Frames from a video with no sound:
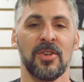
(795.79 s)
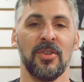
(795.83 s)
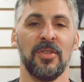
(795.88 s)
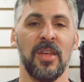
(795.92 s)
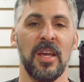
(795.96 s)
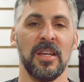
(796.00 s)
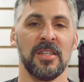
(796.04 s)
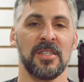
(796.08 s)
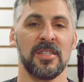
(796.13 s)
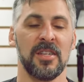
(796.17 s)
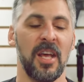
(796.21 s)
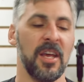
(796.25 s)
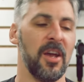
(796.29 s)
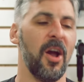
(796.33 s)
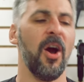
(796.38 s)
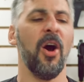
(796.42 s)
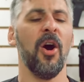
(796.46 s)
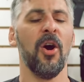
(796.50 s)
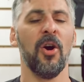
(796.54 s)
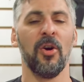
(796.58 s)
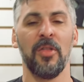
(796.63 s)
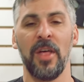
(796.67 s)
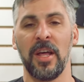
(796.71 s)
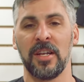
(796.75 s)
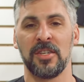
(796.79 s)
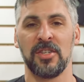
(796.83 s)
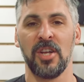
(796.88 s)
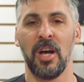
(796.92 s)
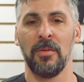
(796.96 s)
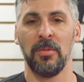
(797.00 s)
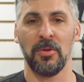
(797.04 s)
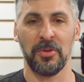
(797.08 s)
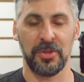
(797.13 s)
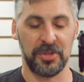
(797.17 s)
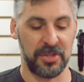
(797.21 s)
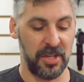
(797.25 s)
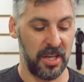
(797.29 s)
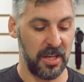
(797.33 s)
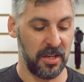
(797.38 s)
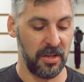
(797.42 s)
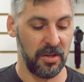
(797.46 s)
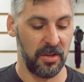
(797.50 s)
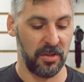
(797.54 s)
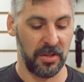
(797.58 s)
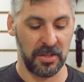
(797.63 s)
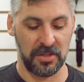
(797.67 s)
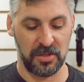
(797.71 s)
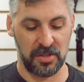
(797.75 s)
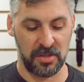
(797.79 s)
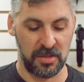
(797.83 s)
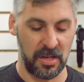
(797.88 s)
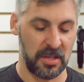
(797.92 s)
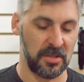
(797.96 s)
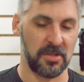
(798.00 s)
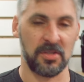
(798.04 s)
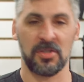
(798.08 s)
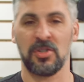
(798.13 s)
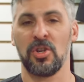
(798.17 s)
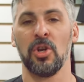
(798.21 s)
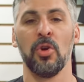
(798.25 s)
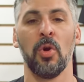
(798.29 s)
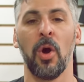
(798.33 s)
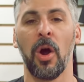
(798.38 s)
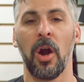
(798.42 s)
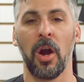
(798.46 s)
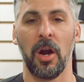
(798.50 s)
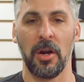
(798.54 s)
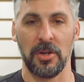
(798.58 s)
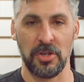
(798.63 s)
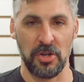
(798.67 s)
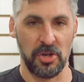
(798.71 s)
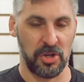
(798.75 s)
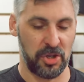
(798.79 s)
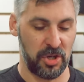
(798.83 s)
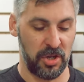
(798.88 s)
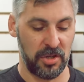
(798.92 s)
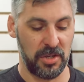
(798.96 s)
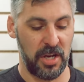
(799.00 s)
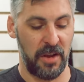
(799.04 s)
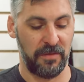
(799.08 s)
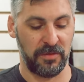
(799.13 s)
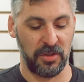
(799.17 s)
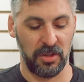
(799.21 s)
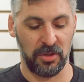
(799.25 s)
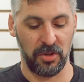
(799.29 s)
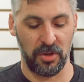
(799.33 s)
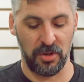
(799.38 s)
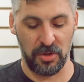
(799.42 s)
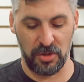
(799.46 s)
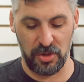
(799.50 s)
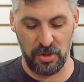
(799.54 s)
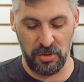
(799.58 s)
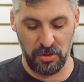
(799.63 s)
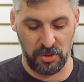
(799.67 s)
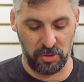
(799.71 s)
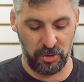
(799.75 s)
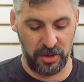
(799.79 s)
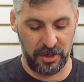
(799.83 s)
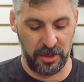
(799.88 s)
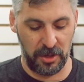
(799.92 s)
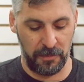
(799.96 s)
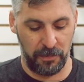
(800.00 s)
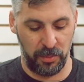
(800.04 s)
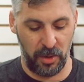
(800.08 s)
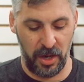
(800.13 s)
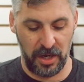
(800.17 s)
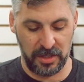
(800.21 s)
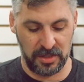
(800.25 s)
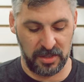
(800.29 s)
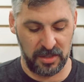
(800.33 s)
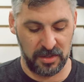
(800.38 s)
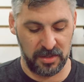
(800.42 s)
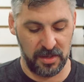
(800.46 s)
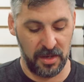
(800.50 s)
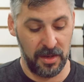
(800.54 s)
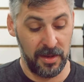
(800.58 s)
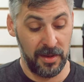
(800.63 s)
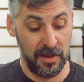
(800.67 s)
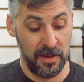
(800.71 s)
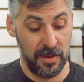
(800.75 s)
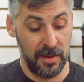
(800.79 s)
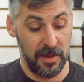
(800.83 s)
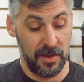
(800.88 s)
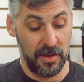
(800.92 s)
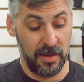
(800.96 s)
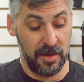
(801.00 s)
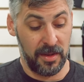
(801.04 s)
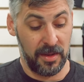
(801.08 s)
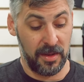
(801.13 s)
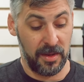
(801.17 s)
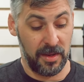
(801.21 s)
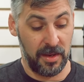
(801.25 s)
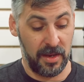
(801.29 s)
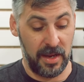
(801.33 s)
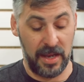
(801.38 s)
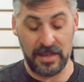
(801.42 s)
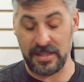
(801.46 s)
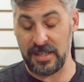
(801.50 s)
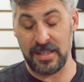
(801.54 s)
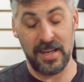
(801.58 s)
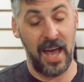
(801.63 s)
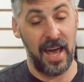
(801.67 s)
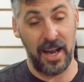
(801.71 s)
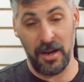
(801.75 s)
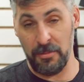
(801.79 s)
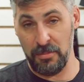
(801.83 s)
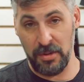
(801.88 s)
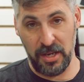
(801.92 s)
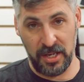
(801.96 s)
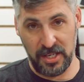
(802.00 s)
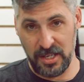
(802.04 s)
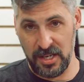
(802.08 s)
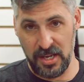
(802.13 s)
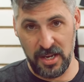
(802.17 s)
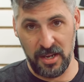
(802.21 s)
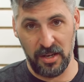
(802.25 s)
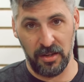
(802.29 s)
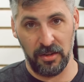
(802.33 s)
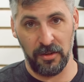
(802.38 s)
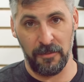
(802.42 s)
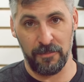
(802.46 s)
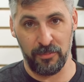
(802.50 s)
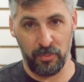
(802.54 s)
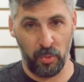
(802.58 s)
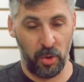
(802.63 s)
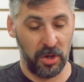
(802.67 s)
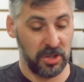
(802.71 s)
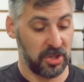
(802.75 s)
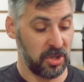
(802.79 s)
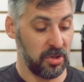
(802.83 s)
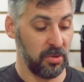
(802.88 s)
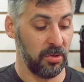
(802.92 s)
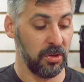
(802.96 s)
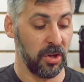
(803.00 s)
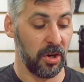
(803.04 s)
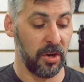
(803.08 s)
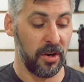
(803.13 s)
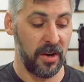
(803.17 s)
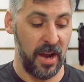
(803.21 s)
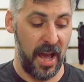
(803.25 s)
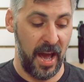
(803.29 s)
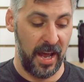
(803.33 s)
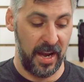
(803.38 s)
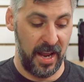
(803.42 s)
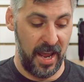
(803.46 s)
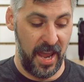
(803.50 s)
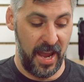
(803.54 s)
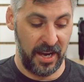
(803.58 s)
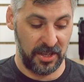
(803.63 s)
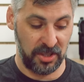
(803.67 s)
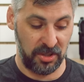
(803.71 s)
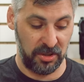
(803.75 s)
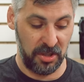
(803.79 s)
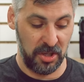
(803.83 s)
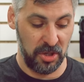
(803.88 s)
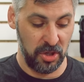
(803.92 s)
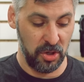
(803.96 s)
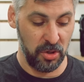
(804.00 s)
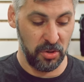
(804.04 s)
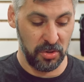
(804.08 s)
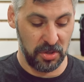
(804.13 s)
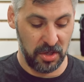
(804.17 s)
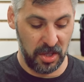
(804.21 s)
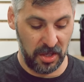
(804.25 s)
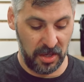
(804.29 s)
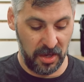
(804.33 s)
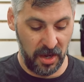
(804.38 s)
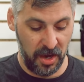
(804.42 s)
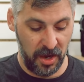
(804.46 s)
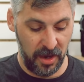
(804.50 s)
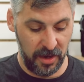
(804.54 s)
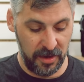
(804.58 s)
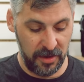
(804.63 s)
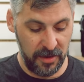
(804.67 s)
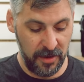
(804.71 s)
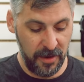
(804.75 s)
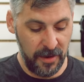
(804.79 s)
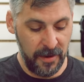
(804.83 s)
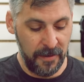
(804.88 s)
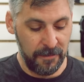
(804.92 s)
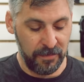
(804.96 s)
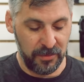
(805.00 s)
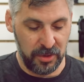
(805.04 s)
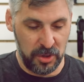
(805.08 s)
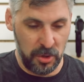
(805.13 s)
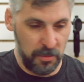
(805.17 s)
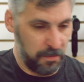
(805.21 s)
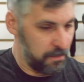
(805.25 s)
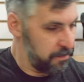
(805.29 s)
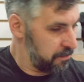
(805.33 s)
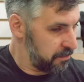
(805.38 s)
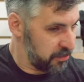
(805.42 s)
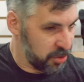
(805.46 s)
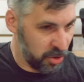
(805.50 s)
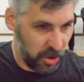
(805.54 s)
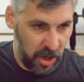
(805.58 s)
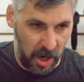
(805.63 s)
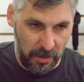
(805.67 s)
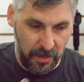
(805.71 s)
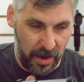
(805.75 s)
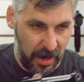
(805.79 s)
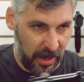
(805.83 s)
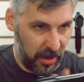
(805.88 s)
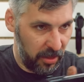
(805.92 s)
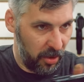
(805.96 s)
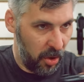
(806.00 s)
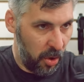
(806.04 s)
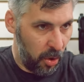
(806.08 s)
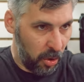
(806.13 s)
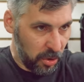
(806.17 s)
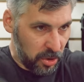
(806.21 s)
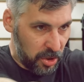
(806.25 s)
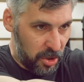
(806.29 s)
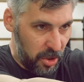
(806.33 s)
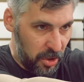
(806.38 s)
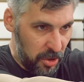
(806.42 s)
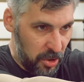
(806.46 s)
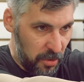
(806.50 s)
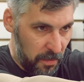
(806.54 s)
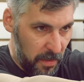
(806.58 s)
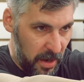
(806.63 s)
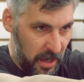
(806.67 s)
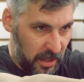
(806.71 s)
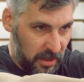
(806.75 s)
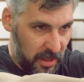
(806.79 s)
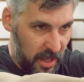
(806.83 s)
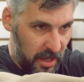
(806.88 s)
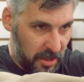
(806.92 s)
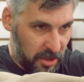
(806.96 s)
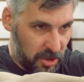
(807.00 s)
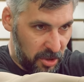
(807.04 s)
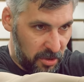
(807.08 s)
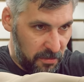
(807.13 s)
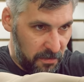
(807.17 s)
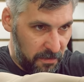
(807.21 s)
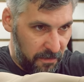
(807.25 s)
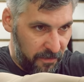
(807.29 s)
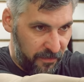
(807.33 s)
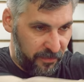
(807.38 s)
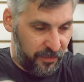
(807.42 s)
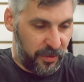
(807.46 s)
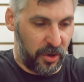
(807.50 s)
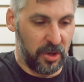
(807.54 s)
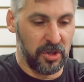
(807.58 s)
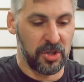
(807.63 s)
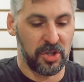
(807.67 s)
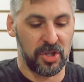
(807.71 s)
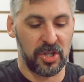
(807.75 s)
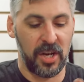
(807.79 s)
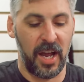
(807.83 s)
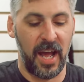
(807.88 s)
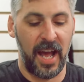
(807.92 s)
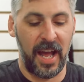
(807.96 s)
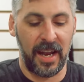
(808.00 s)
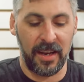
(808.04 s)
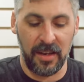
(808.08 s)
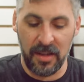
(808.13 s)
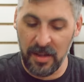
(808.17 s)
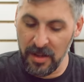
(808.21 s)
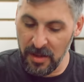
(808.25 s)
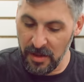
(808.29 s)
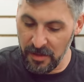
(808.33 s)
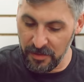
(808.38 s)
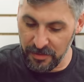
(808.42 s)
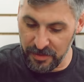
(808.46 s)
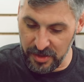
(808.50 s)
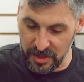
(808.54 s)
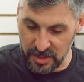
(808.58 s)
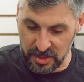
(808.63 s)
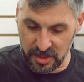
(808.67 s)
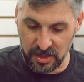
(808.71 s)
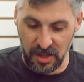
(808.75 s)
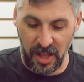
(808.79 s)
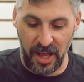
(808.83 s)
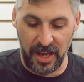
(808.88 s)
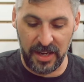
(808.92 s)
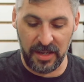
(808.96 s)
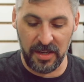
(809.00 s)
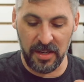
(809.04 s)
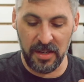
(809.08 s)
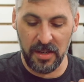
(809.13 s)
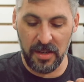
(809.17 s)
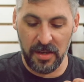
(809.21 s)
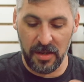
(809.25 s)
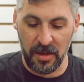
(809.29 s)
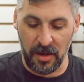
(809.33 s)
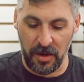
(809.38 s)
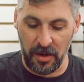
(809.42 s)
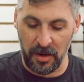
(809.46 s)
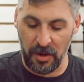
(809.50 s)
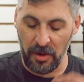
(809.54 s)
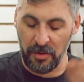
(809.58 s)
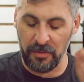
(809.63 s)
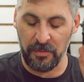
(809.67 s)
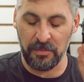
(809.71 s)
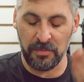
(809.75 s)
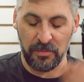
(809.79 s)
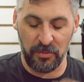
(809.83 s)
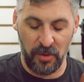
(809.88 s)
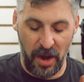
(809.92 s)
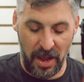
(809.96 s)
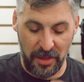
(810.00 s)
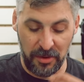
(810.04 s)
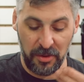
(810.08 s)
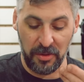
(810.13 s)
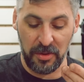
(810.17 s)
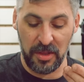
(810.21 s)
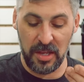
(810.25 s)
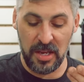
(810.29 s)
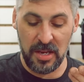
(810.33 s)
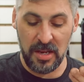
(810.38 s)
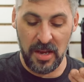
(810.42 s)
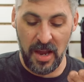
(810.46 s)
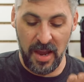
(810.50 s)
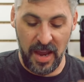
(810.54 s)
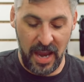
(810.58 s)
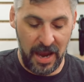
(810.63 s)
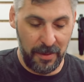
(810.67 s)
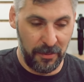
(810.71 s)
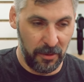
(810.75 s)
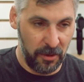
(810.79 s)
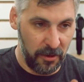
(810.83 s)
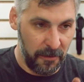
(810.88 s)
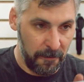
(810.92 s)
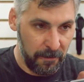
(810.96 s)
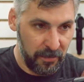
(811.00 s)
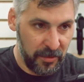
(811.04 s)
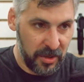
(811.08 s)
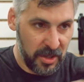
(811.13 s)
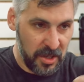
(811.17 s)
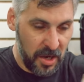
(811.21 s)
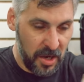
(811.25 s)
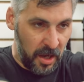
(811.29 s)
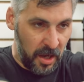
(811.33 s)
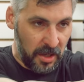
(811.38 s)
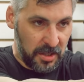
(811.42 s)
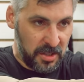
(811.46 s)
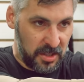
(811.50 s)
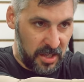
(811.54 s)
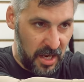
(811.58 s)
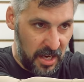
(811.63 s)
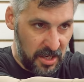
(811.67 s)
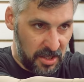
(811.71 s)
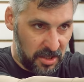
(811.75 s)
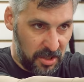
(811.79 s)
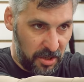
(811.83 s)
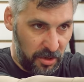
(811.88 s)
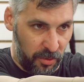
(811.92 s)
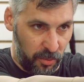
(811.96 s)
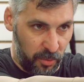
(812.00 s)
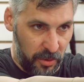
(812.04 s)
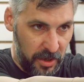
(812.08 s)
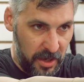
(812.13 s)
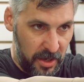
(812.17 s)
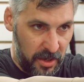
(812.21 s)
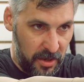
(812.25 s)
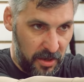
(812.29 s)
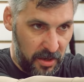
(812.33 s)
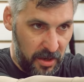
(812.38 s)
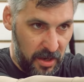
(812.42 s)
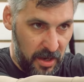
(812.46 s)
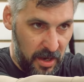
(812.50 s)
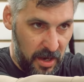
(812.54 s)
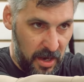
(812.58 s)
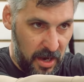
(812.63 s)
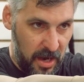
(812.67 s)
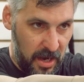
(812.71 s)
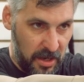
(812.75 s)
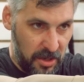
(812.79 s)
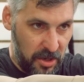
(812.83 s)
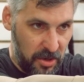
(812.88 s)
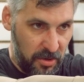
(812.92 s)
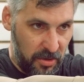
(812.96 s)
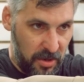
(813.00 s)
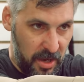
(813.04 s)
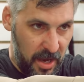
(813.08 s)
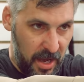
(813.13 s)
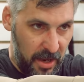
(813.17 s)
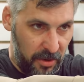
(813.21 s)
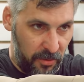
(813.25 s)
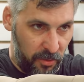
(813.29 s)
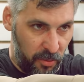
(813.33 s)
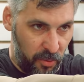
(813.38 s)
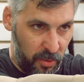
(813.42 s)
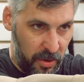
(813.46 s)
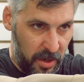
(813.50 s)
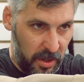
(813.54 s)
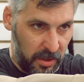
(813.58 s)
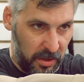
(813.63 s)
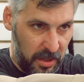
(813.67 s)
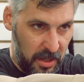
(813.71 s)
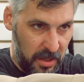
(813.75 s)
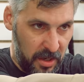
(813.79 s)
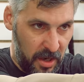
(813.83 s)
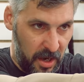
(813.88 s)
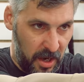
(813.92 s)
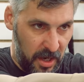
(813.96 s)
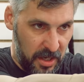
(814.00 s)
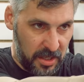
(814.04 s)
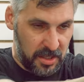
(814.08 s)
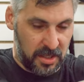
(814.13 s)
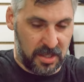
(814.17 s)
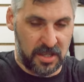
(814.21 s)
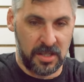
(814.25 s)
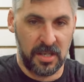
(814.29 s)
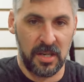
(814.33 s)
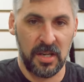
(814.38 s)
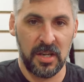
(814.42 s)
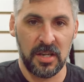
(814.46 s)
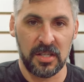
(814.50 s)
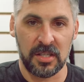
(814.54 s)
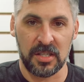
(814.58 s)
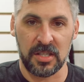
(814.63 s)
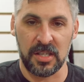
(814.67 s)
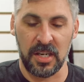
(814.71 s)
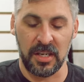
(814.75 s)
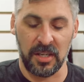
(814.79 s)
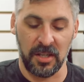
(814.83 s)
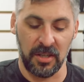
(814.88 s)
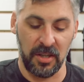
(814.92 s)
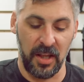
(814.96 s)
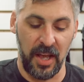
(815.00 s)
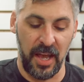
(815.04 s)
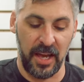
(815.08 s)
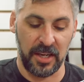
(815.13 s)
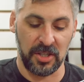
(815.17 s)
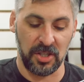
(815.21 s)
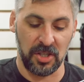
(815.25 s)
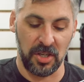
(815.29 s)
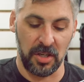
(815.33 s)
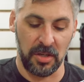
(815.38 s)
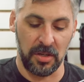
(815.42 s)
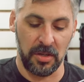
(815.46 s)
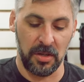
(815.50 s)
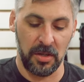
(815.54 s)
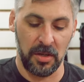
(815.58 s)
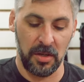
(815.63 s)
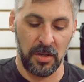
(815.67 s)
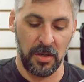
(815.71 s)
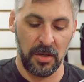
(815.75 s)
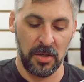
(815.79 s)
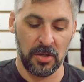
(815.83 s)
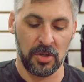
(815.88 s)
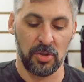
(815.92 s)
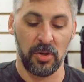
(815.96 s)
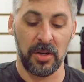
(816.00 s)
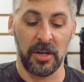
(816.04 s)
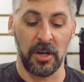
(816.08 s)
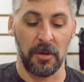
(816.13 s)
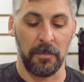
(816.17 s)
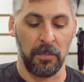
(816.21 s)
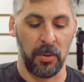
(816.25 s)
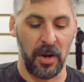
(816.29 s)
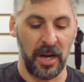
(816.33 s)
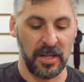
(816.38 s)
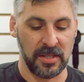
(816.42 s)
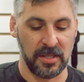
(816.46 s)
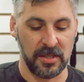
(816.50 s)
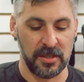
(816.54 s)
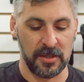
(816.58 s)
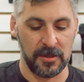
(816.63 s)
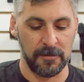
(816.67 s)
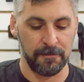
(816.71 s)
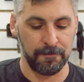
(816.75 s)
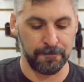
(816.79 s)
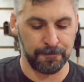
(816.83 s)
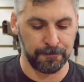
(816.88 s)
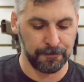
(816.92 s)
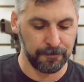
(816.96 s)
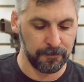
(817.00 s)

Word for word: So they say, oh, that double single, it's too hard. You shouldn't have to learn two trigger presses. It's not a big deal. Once you learn how to actually use the gun, you come out of the holster, you make that first shot, the slide, or rather the hammer stays to the rear, and you get really nice single action trigger presses.